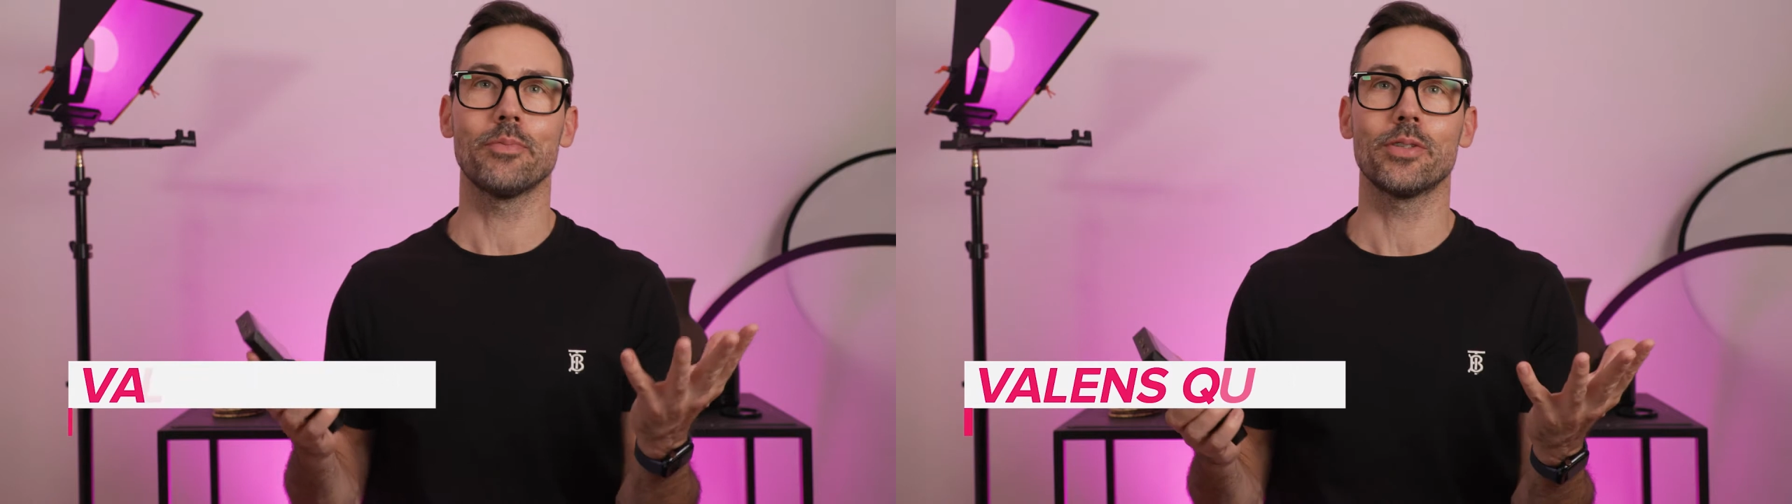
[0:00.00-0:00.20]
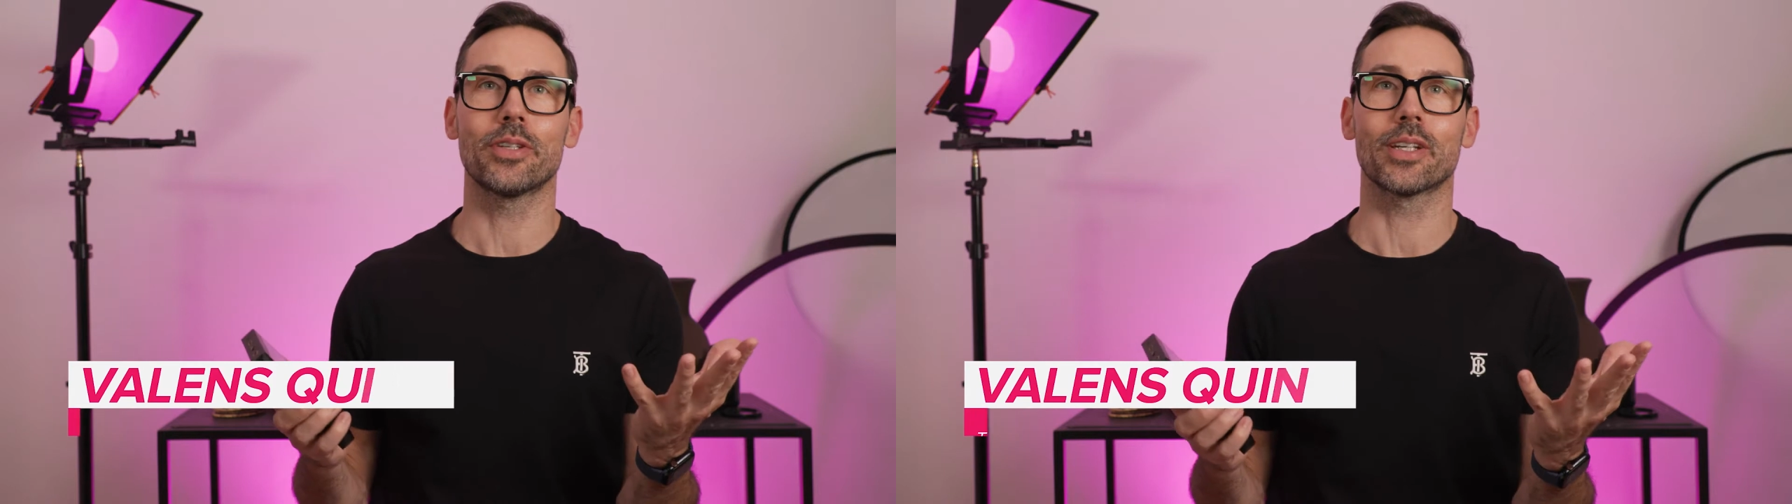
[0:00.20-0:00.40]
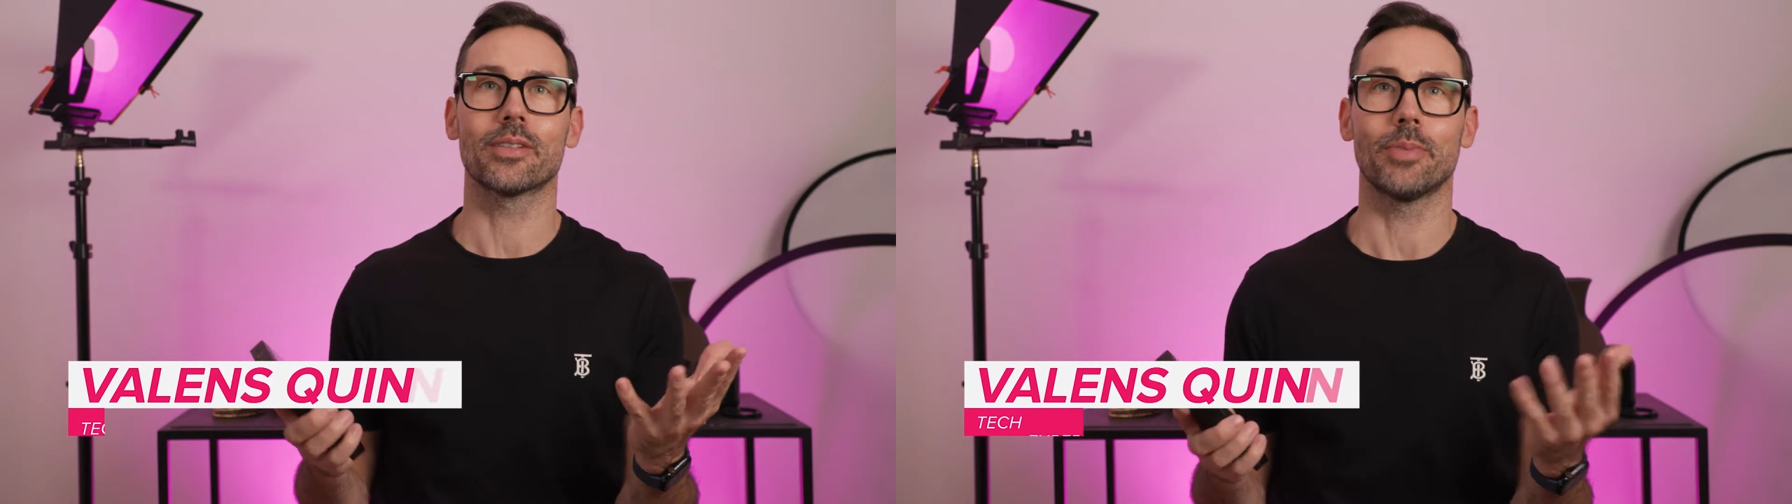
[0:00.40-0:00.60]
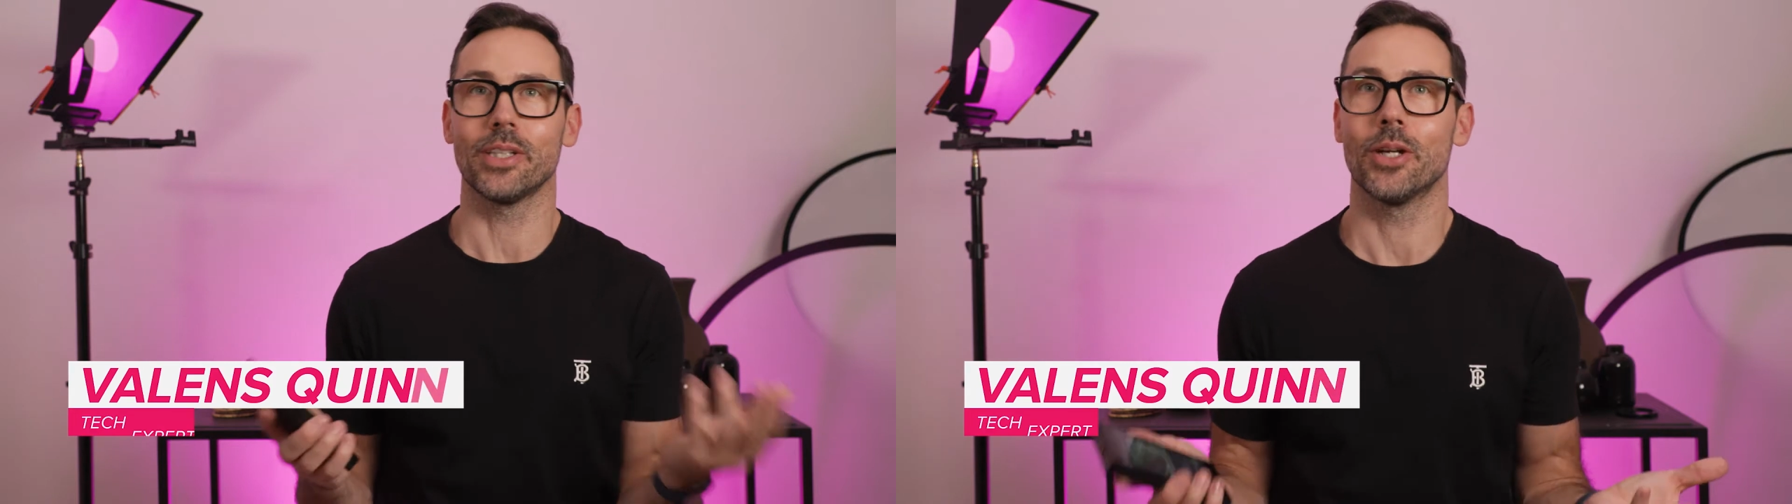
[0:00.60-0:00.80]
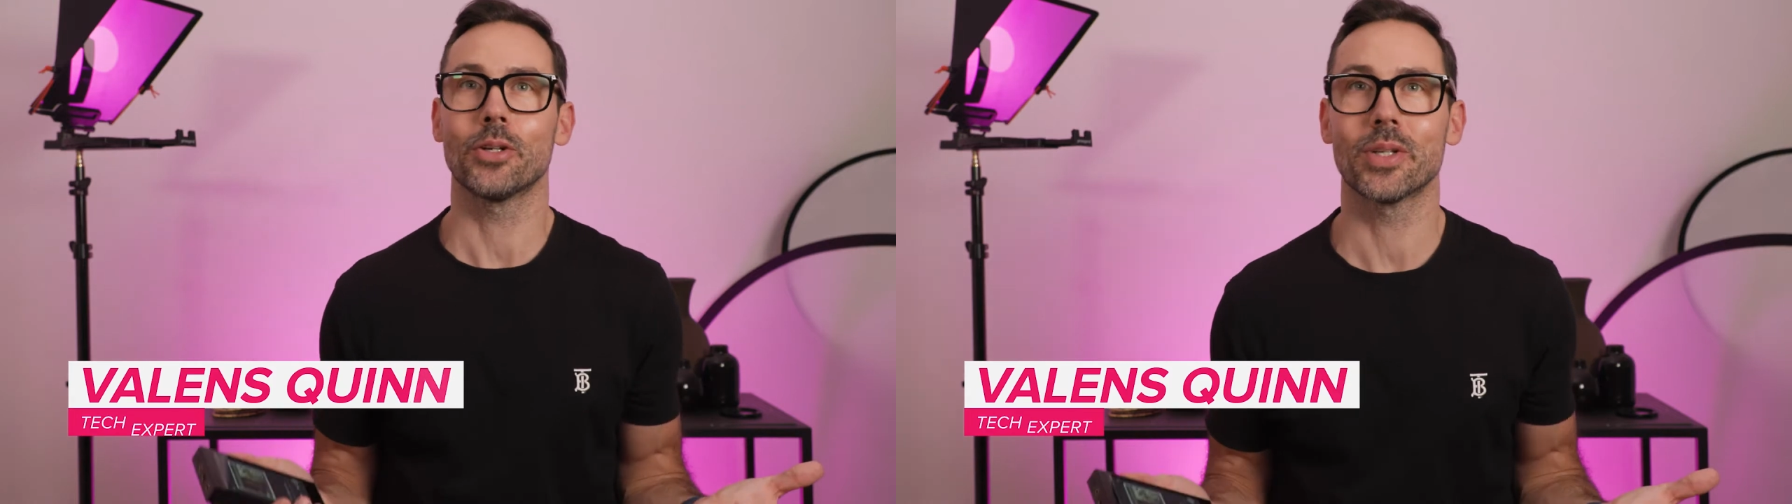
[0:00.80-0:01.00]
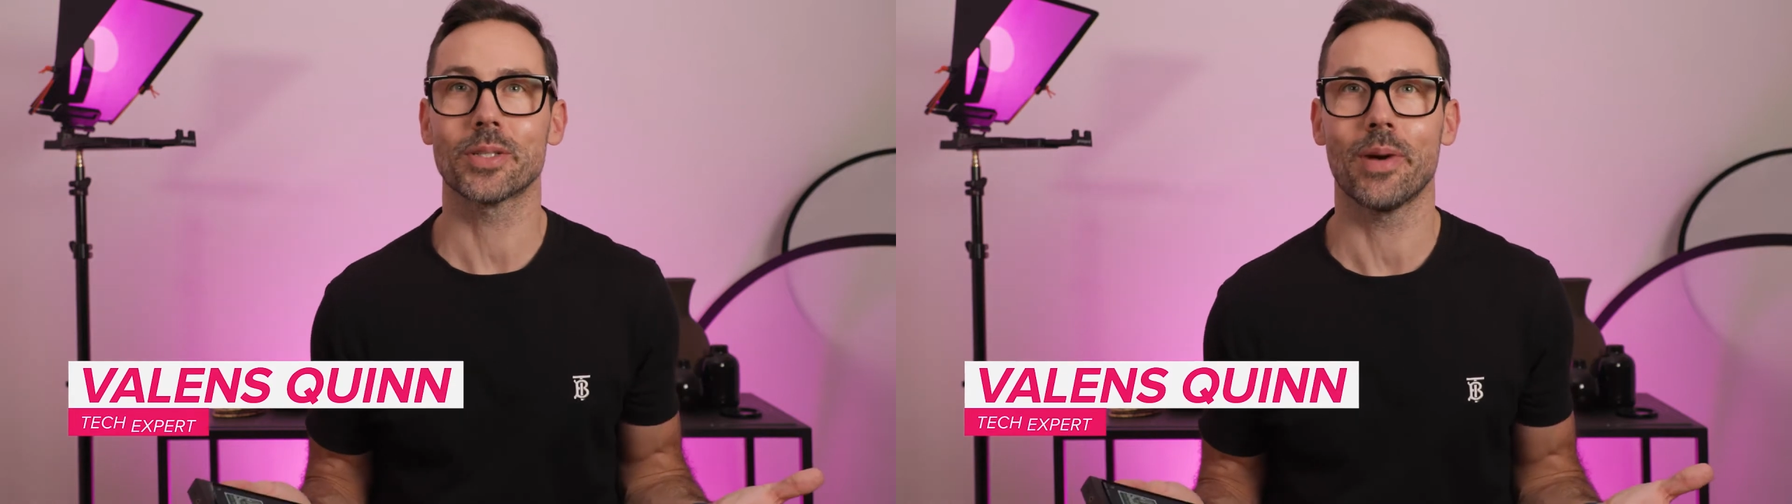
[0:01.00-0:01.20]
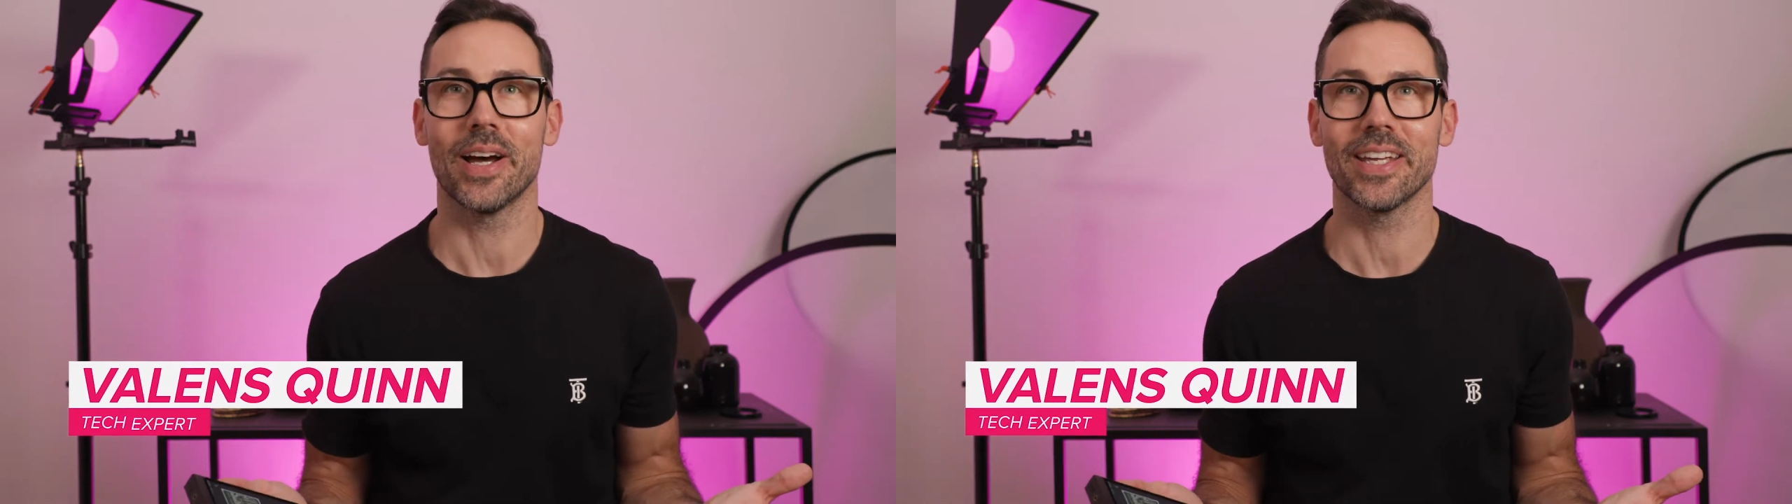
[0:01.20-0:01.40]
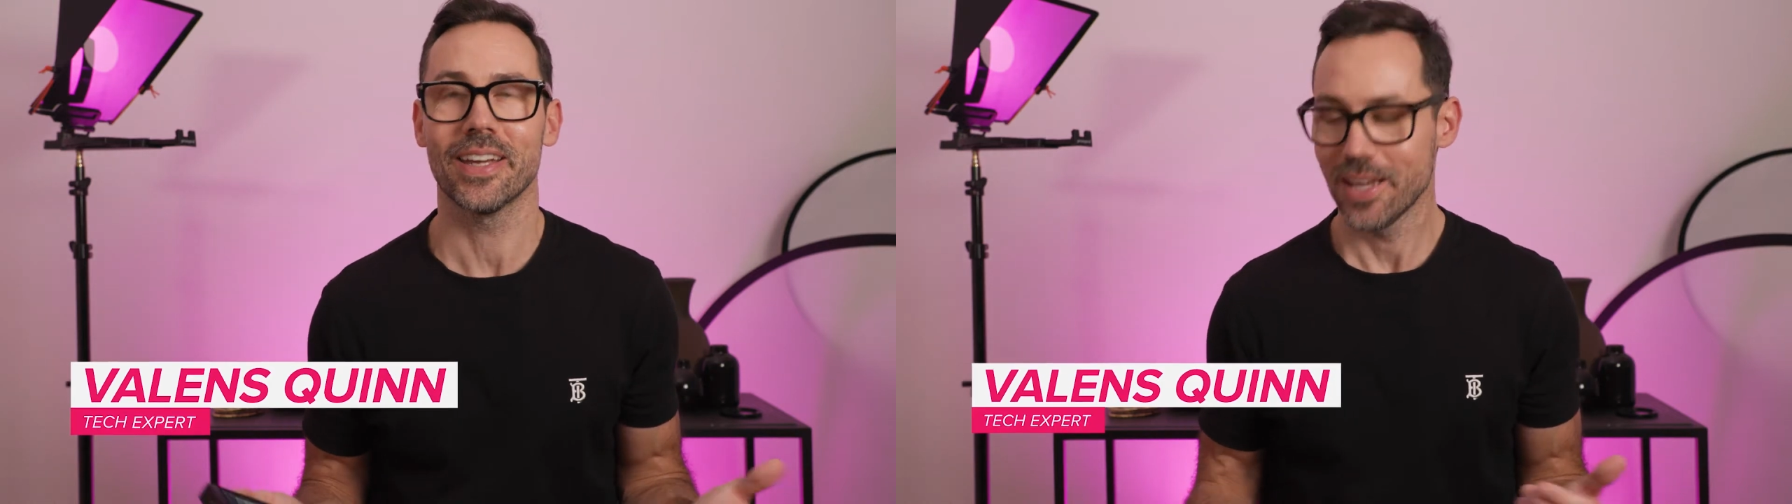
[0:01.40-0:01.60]
music, but you don't know what to
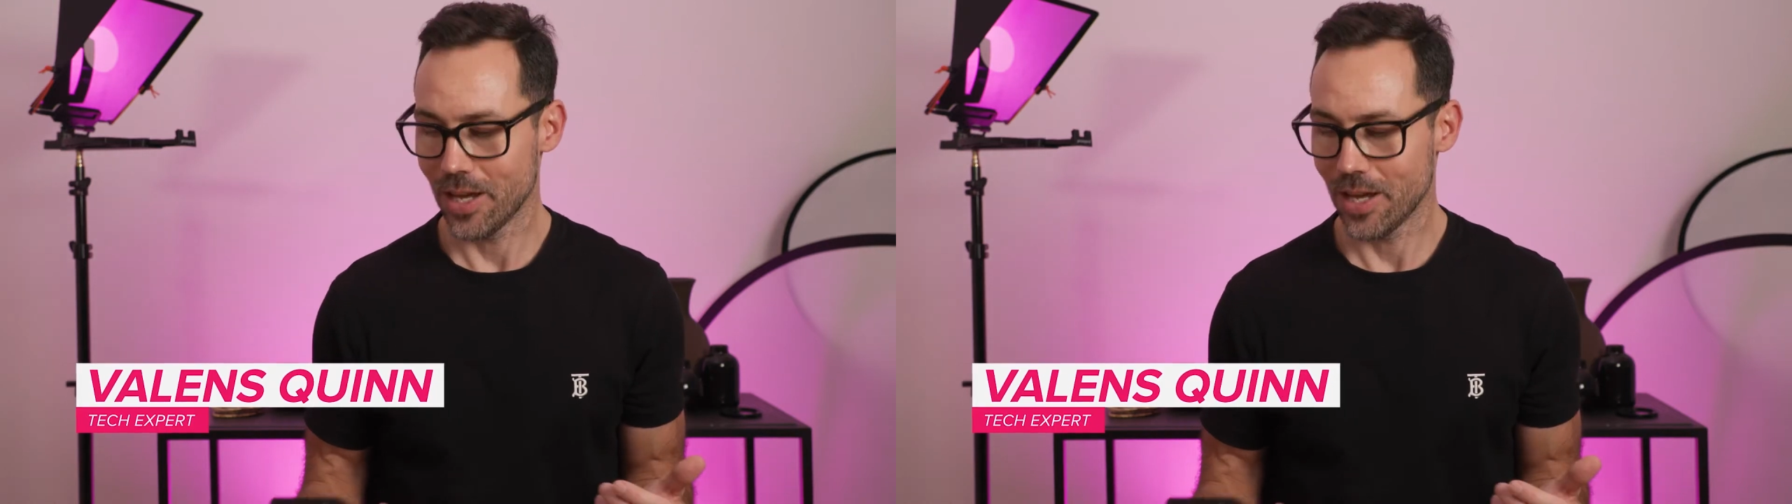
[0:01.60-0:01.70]
buy?